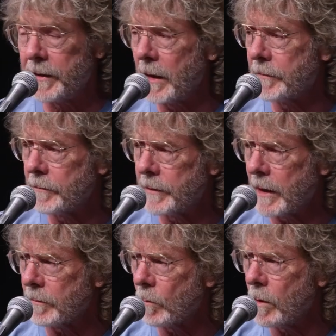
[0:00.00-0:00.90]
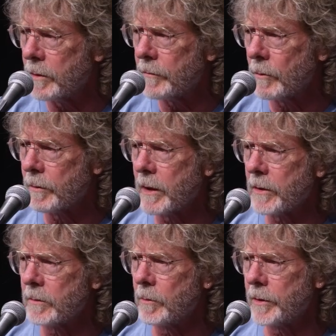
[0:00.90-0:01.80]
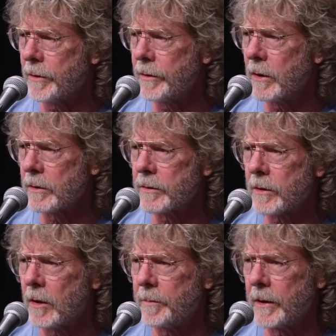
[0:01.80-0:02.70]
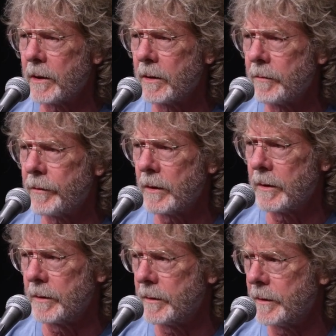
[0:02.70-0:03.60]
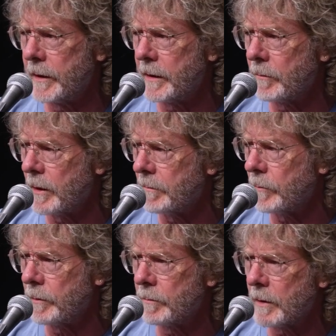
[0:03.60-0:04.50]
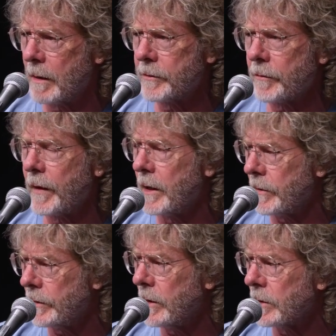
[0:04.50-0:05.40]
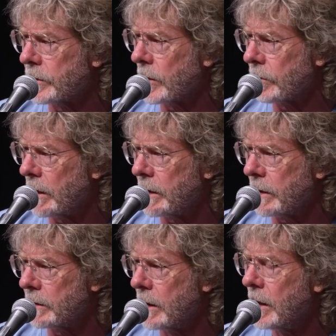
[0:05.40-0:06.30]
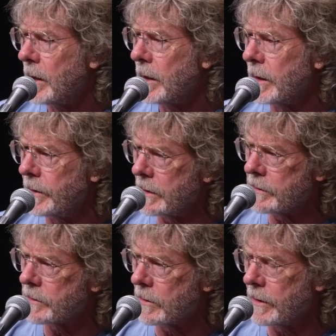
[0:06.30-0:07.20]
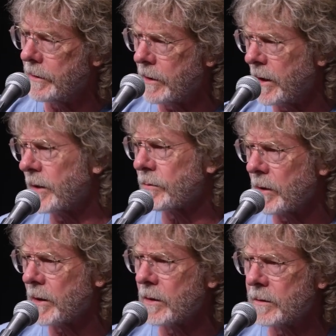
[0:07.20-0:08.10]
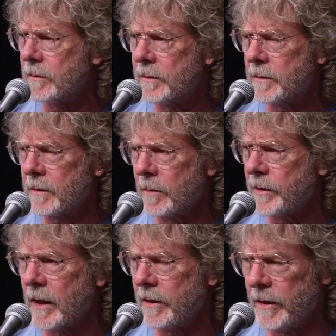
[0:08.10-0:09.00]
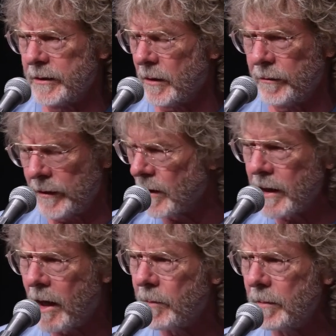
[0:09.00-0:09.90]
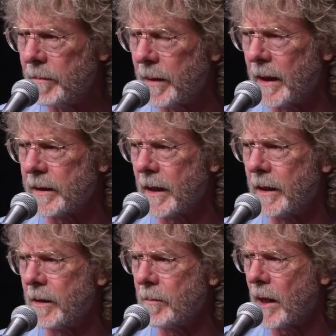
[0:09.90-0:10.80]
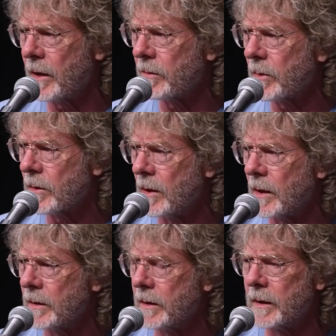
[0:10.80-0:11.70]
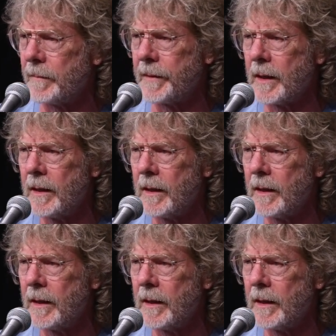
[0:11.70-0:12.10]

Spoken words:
that wonderful record with the Dillards called Pickin' and Fiddlin'. And that when I was a fan of the Dillards already. And then their next record comes out, and it's a fiddle album by a guy named Byron Berline. And